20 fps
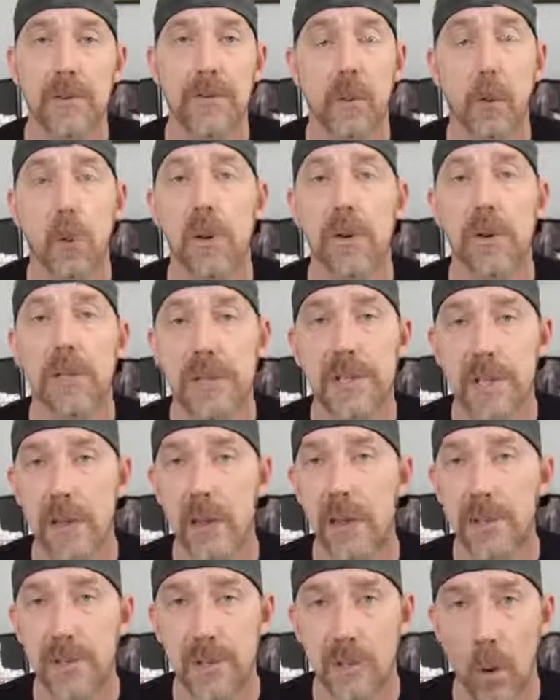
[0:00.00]
Forged
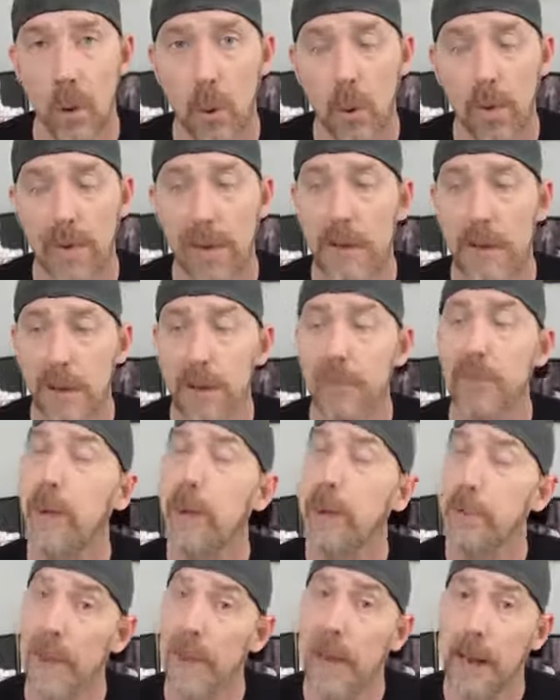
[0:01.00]
steel sword that looked
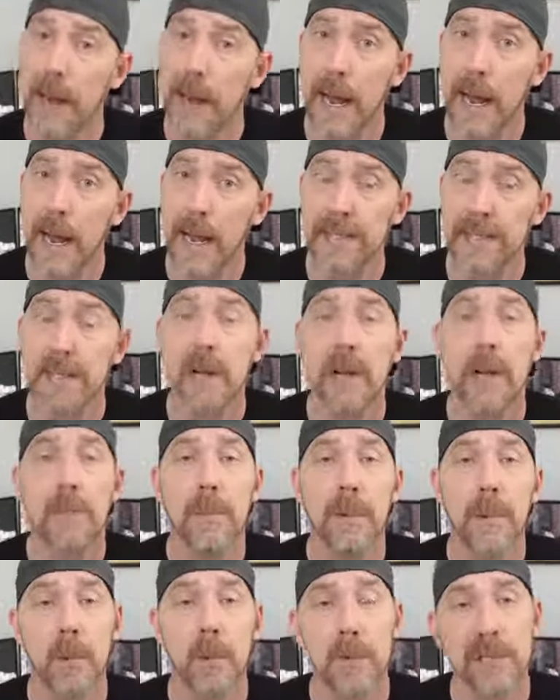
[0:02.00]
pretty badass,
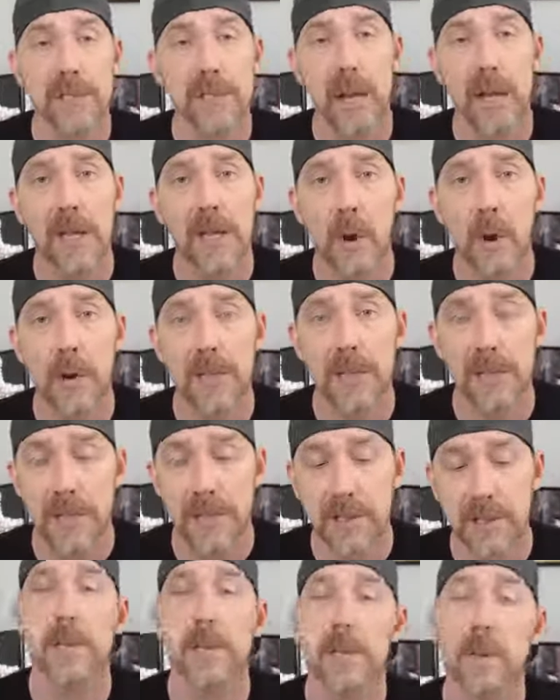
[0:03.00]
but it was not Dark
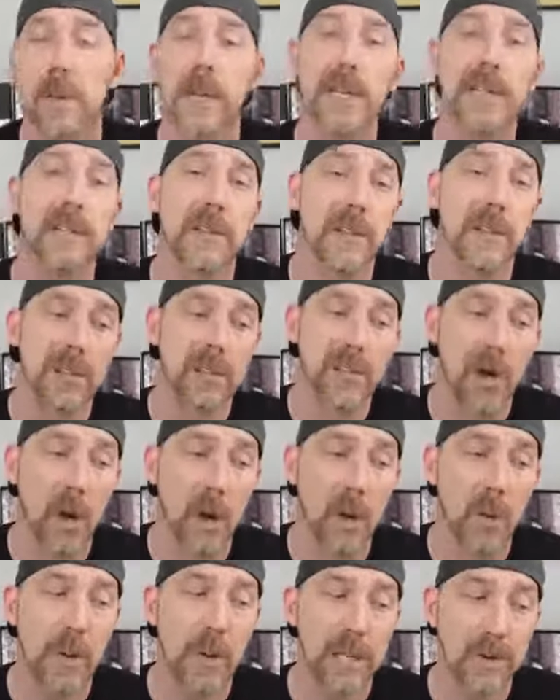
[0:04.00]
Sister, so at least in the
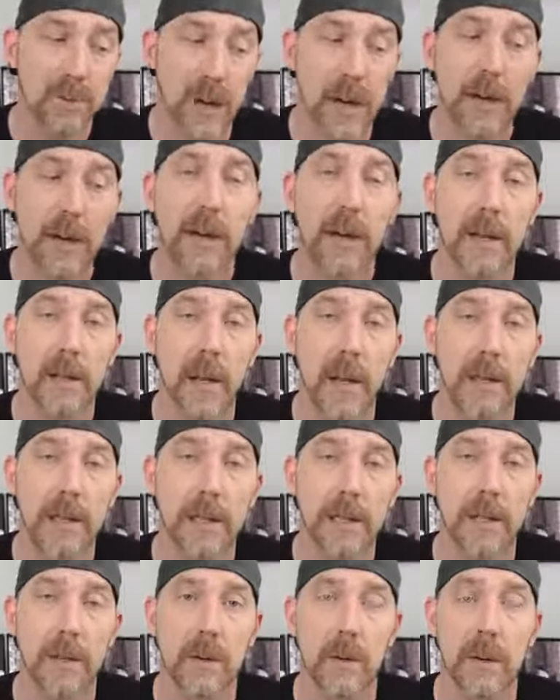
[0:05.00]
show, it's very
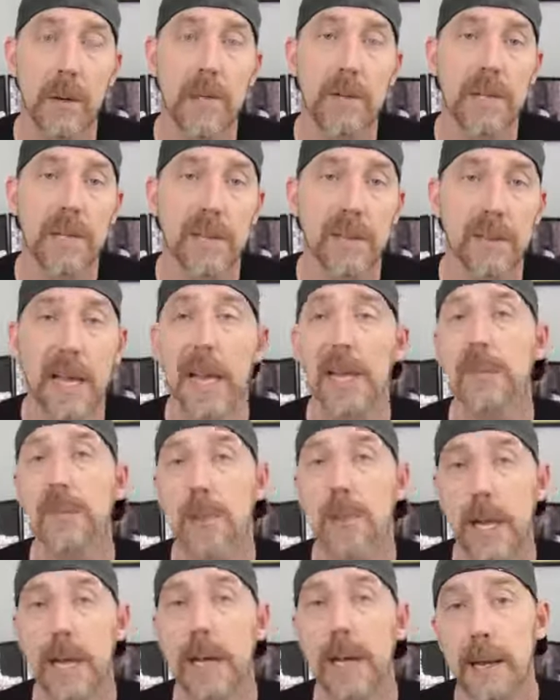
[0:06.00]
unlikely that we'll ever see that
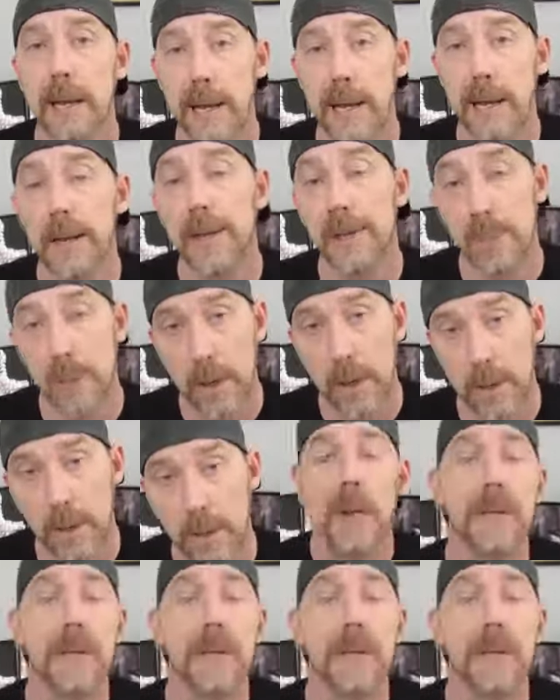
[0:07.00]
blade again as well.